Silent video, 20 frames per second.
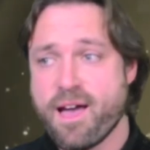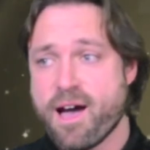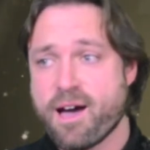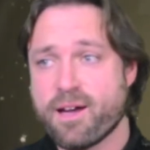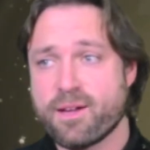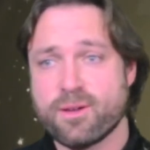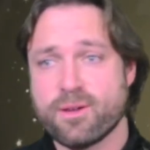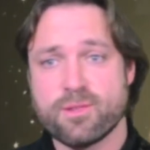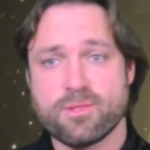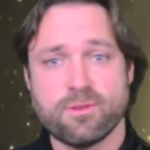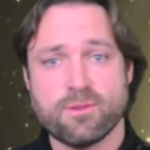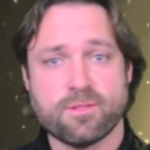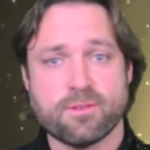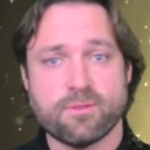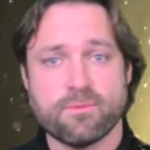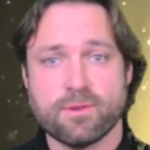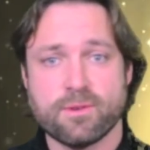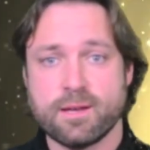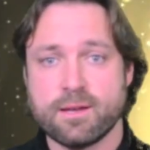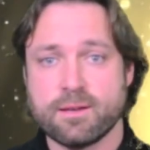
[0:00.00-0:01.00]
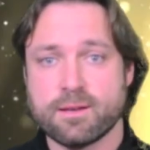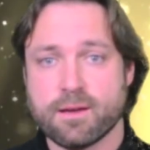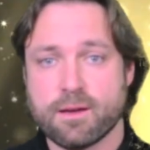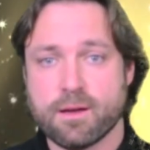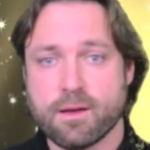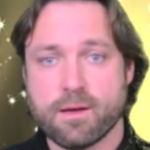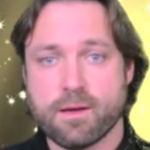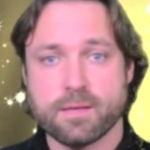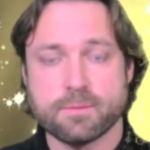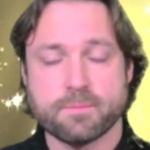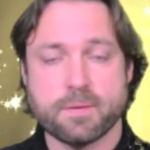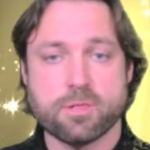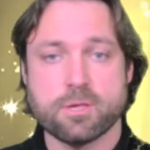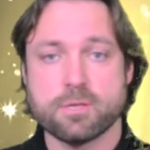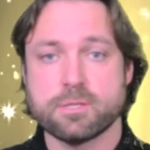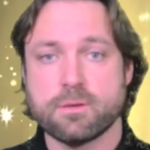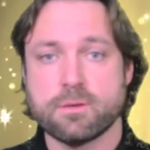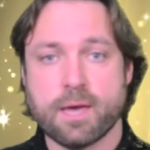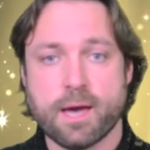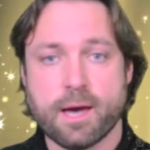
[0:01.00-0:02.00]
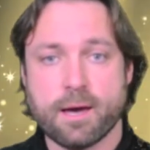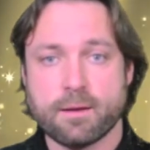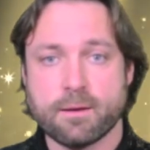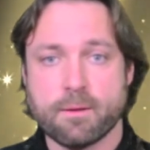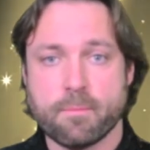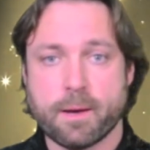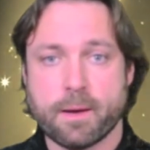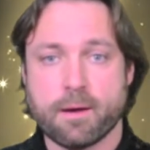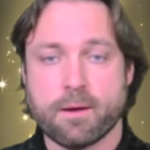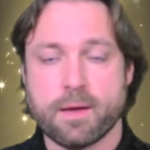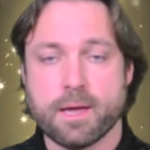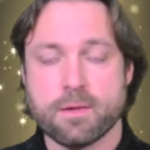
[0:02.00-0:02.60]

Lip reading: I urge you to read as much as you can about